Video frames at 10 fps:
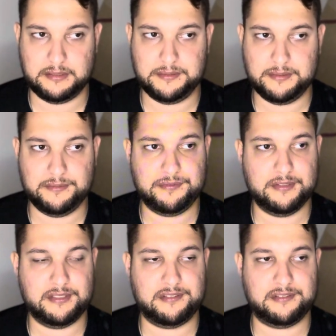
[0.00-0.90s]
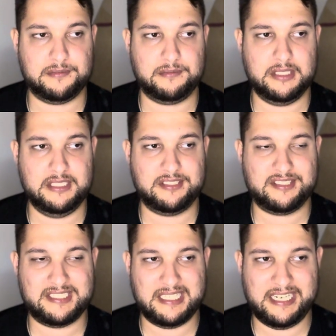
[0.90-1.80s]
If it's really
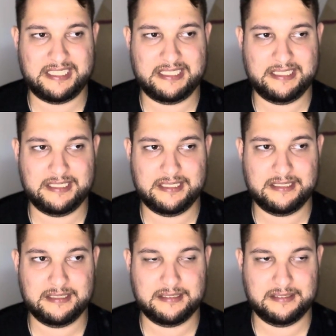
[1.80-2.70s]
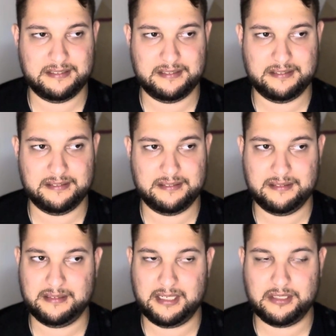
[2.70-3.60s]
slightly,
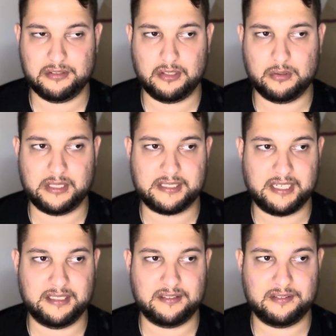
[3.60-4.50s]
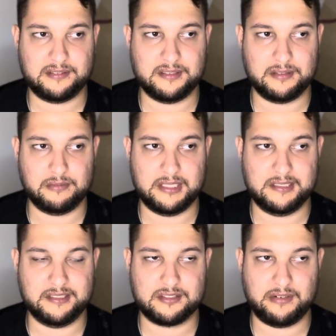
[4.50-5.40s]
I don't know, I can't really
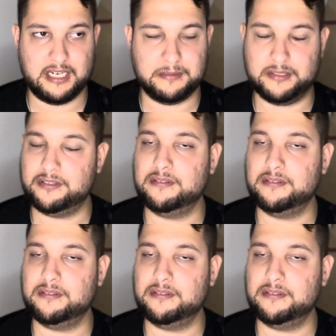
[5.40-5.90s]
describe it.